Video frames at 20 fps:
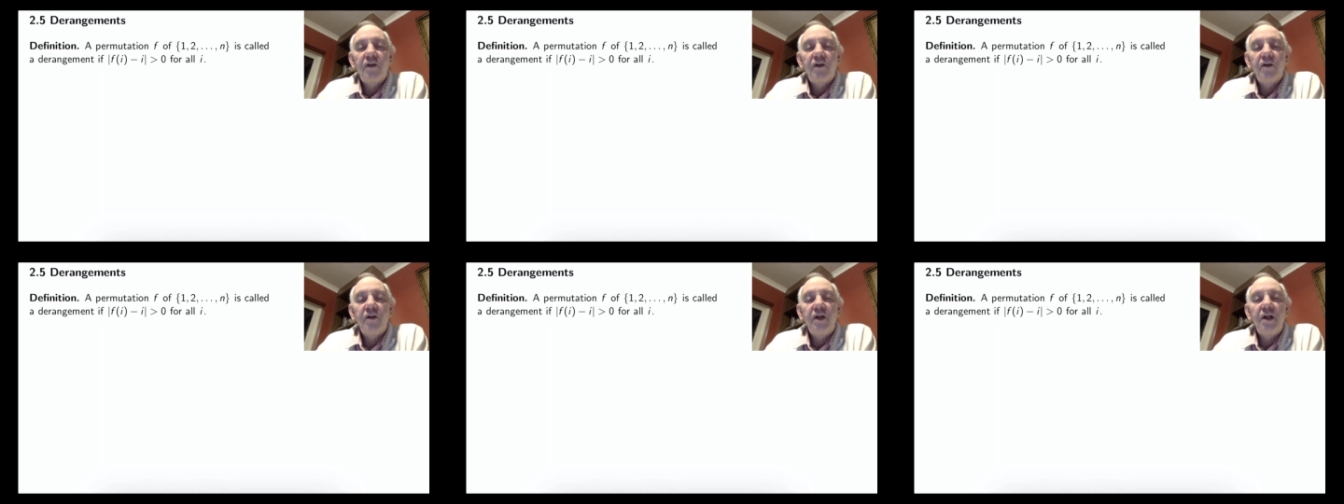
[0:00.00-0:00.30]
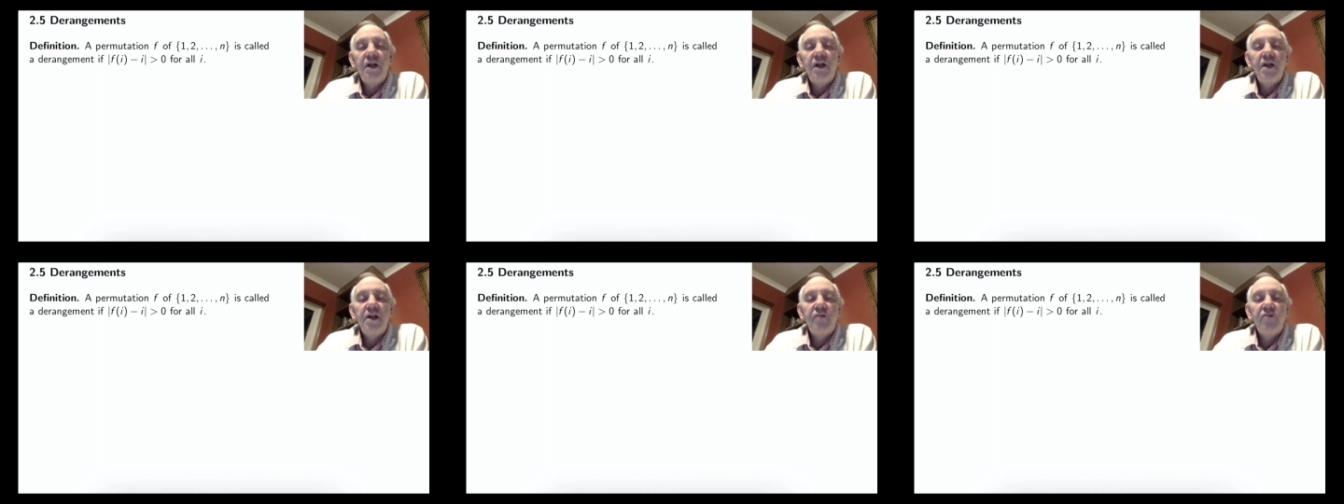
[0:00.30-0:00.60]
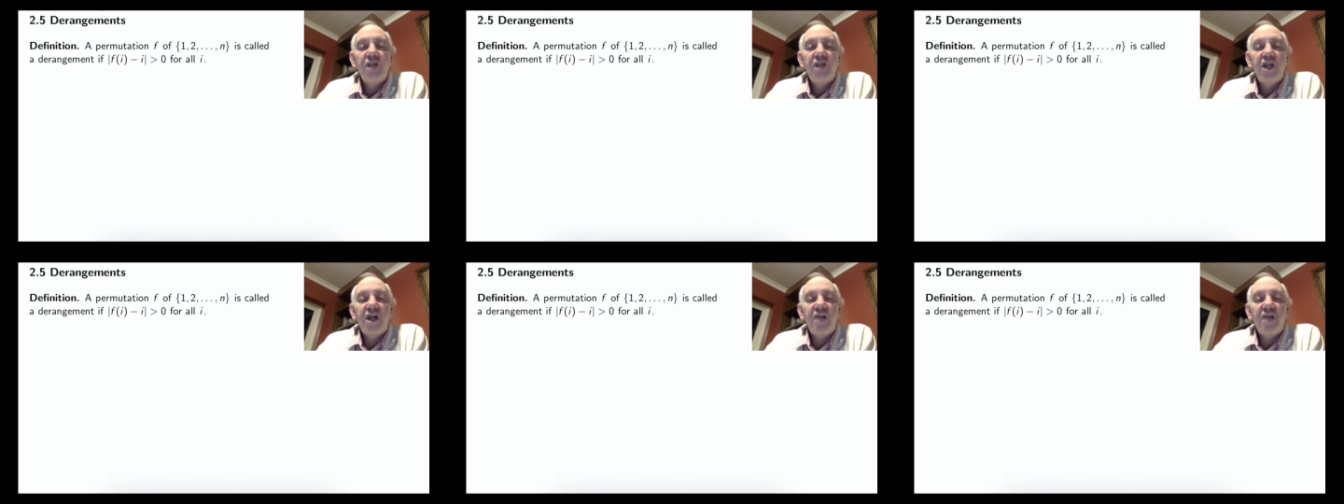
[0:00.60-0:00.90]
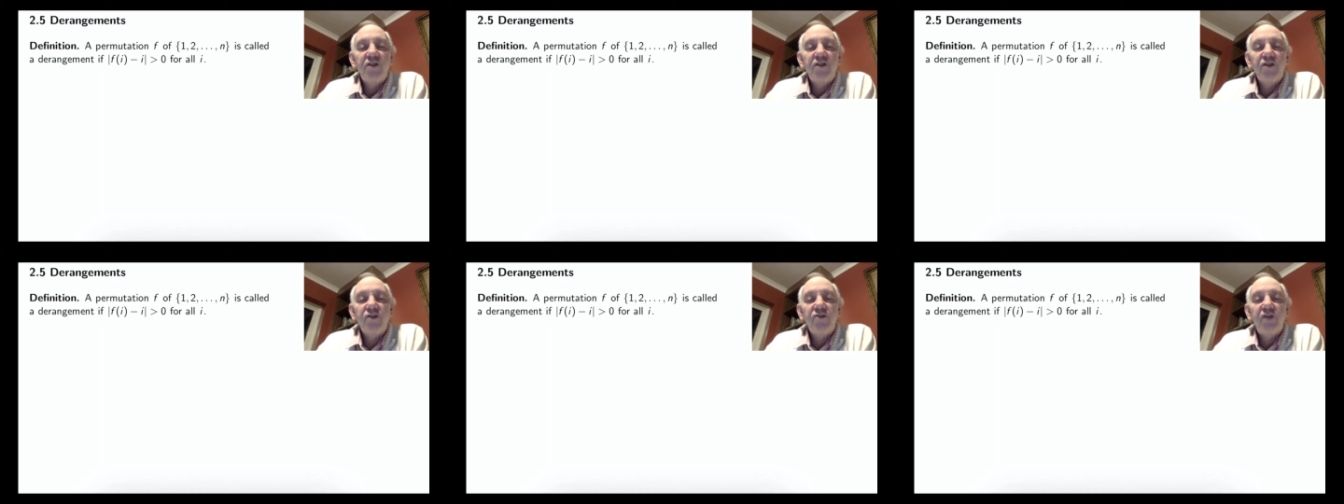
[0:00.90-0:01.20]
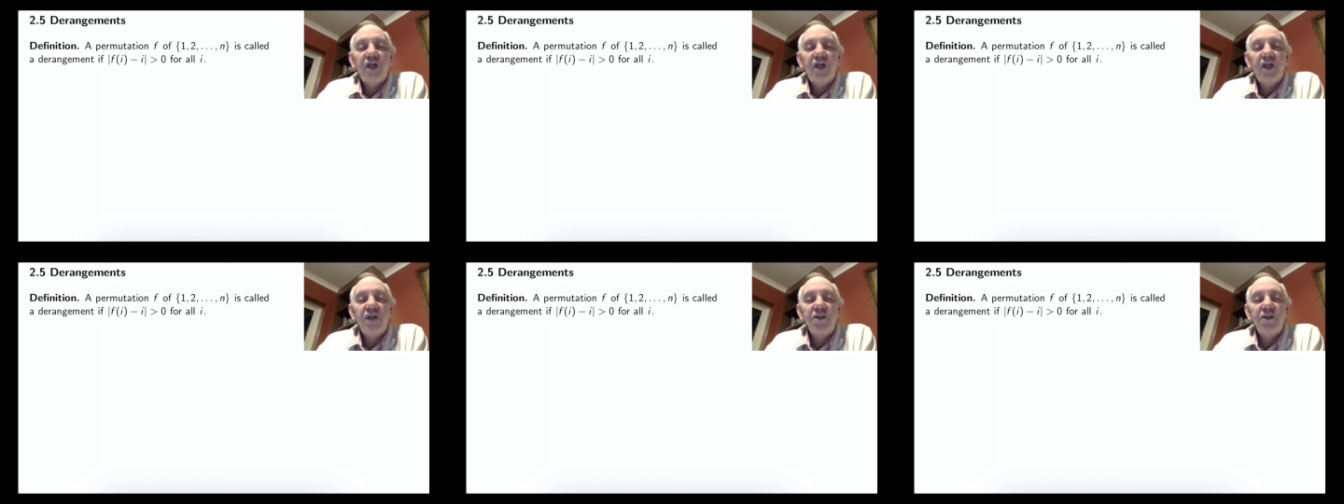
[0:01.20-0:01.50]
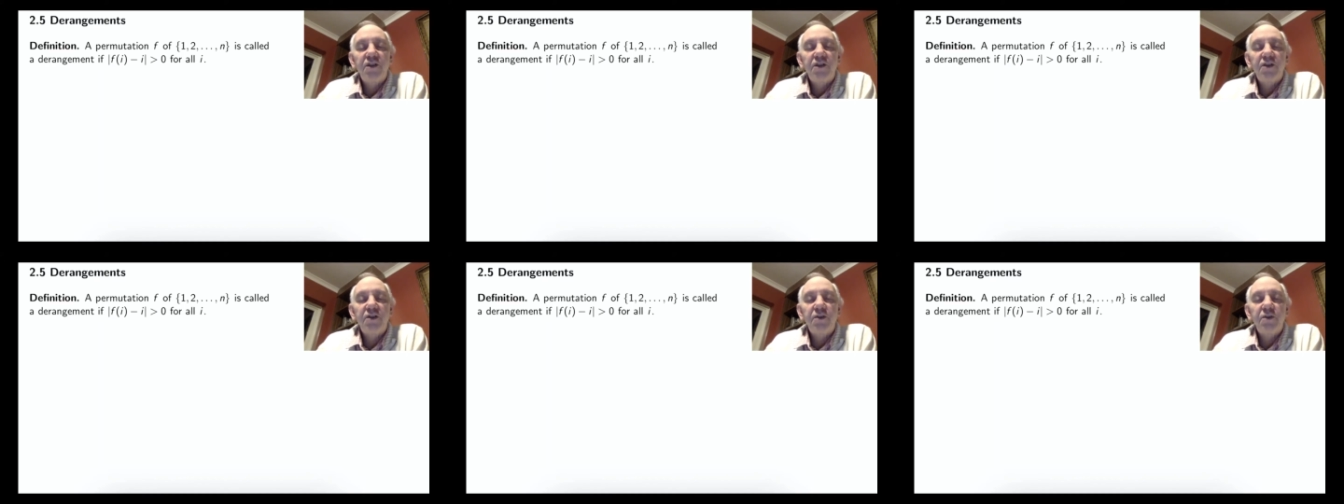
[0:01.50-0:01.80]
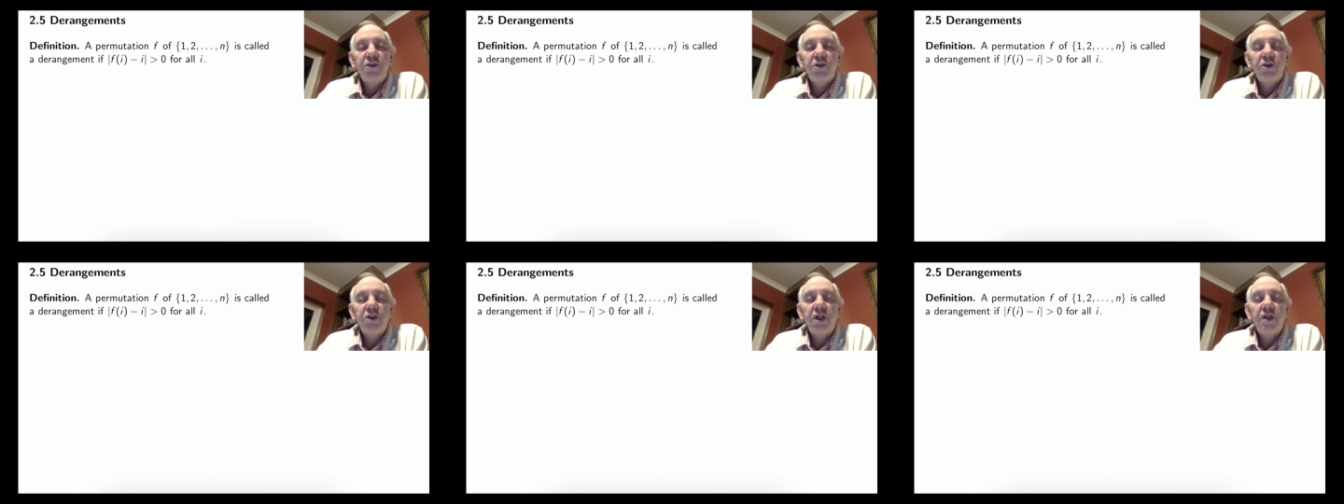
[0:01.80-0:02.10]
linear recurrence relations
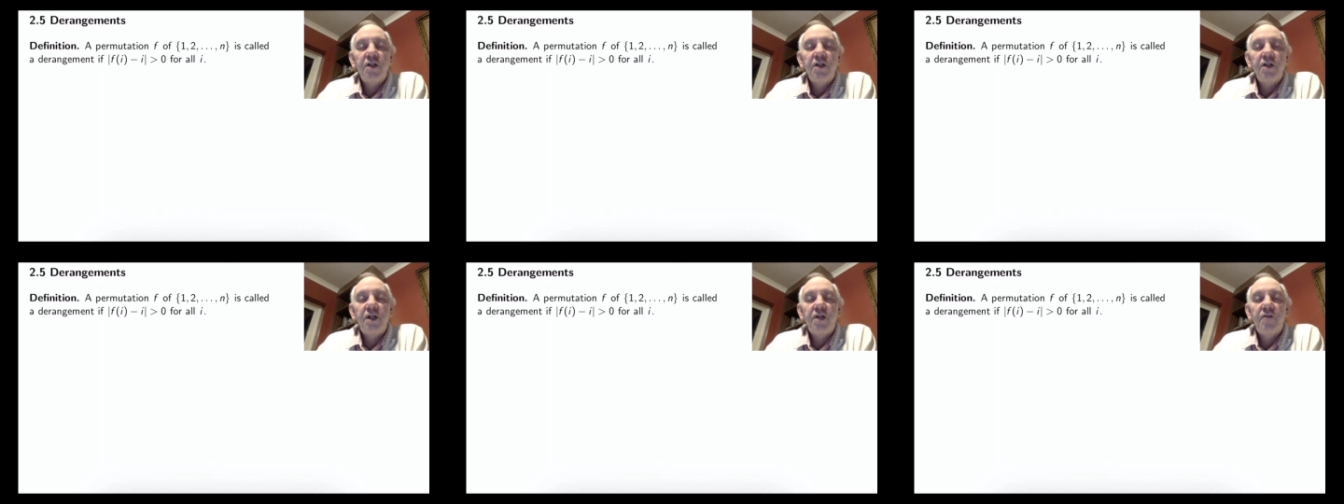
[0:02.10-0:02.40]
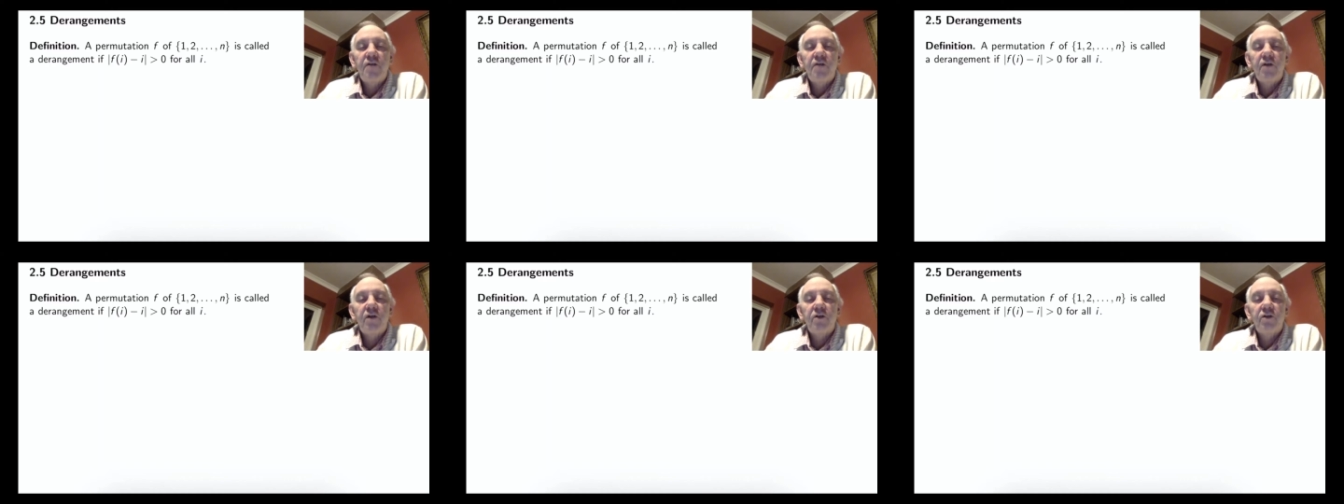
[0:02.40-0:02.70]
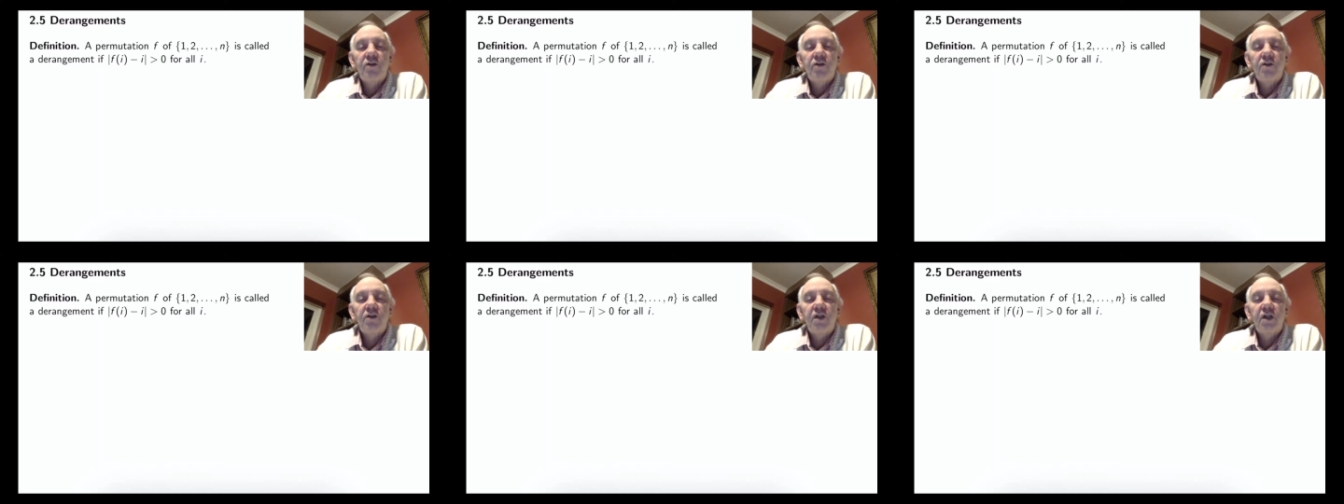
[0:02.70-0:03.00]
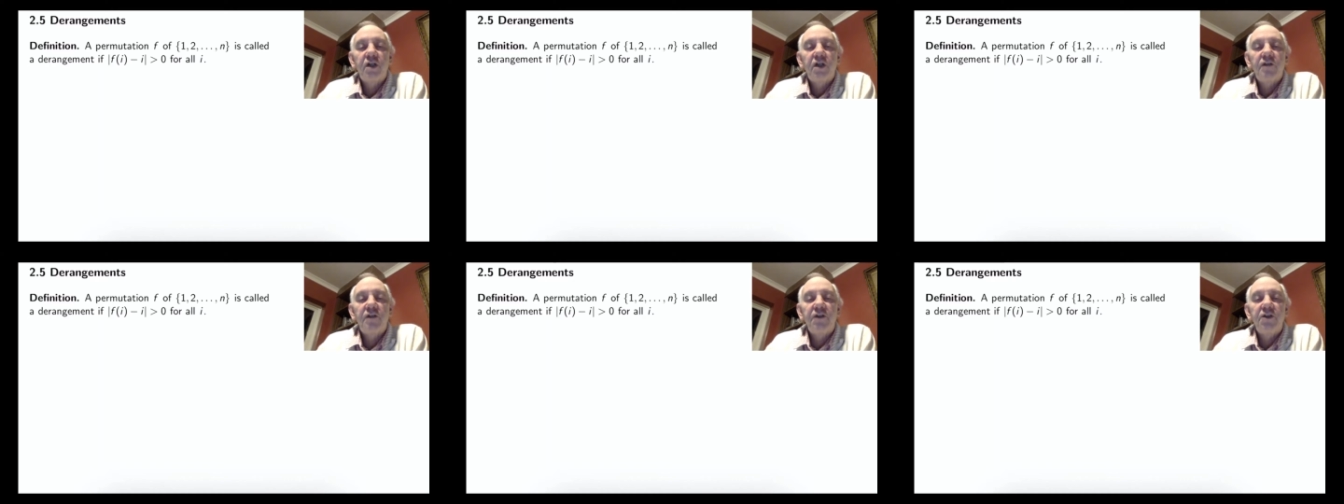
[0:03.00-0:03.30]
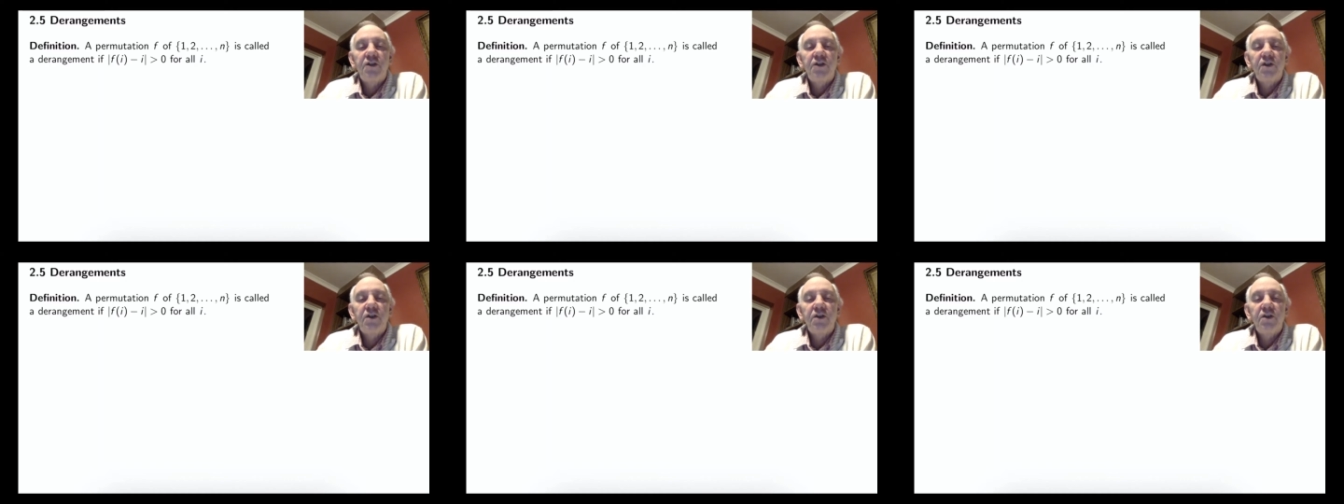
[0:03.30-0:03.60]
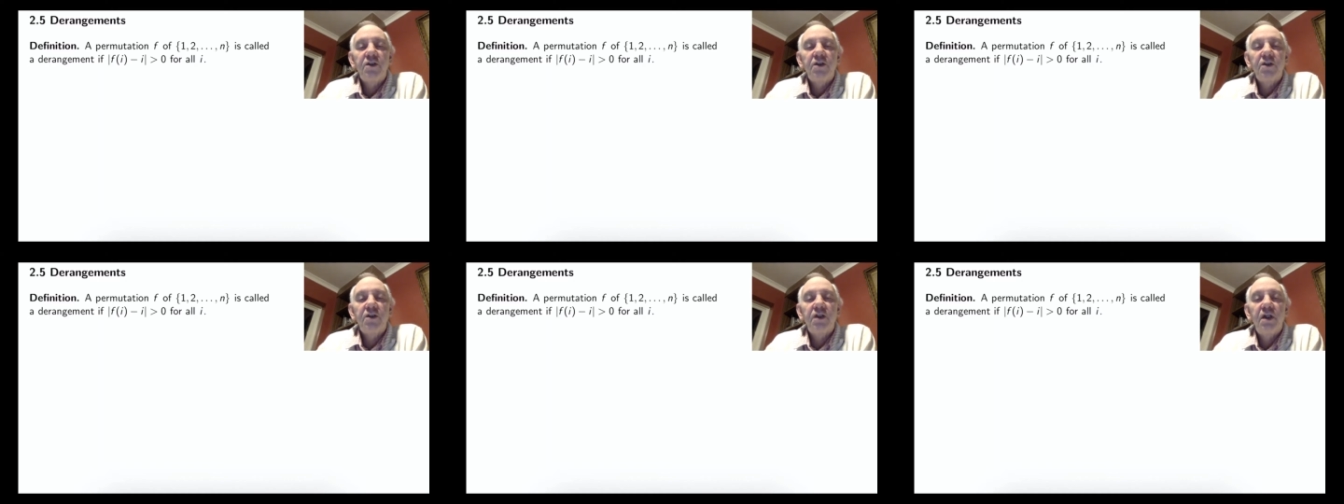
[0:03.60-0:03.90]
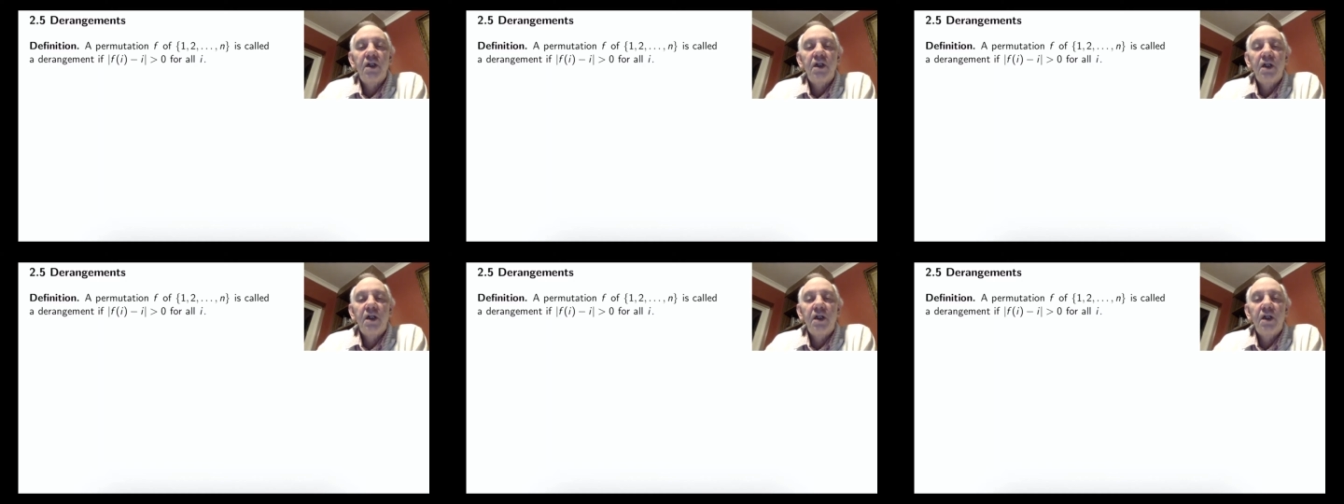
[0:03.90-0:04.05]
which don't have constant coefficients,